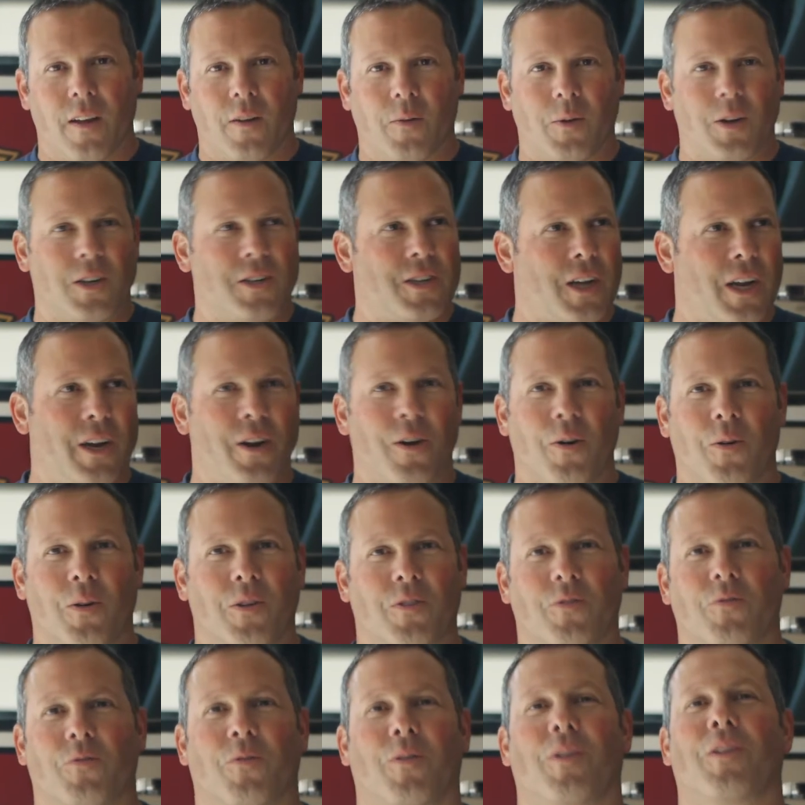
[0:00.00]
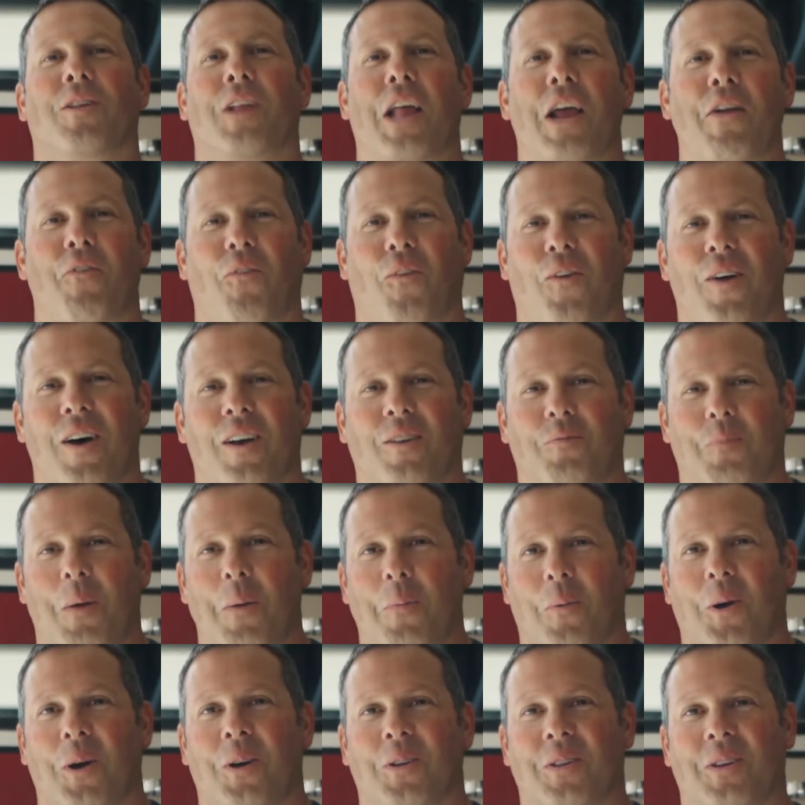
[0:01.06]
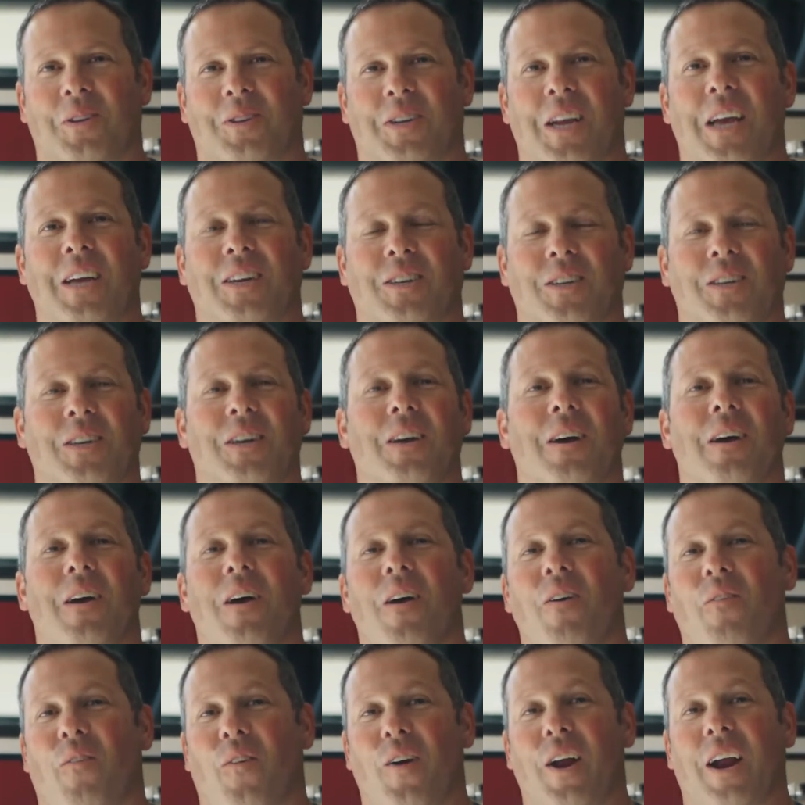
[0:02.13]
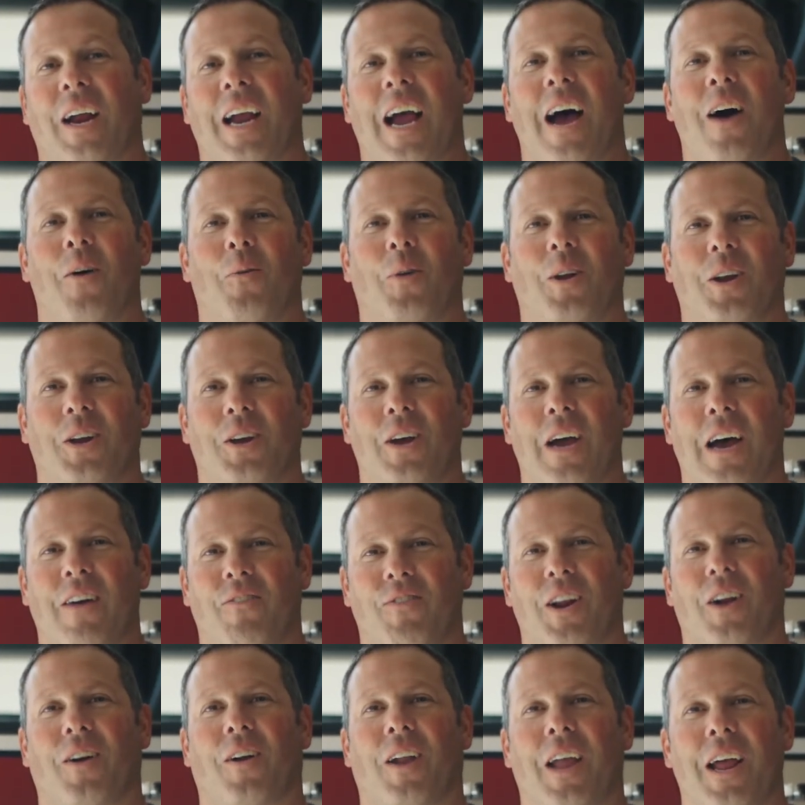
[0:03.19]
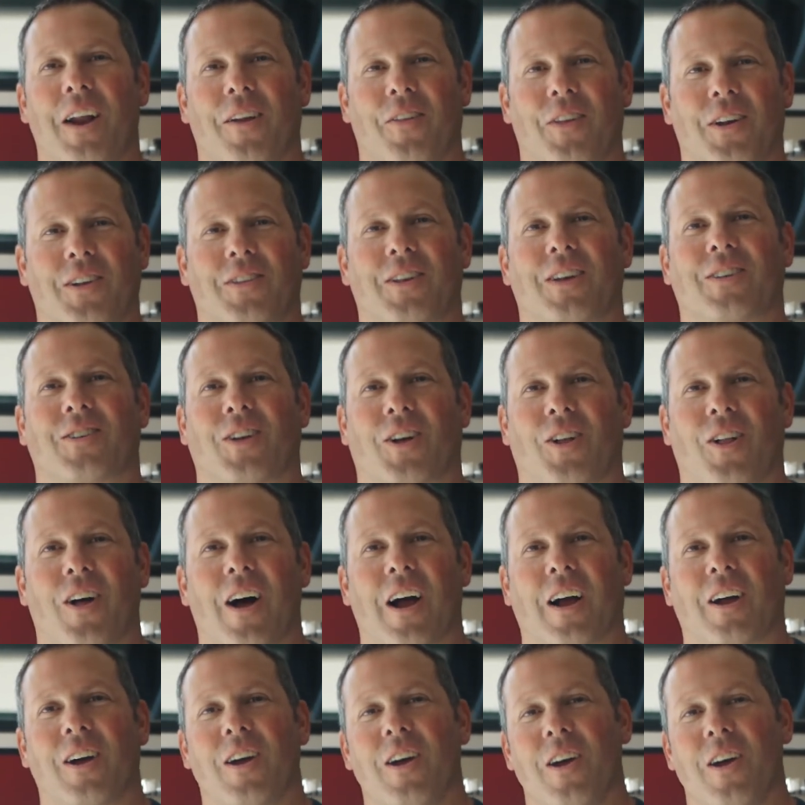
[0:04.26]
which I know is late for us. People here at the station freak out when you have dinner later than 6 o'clock.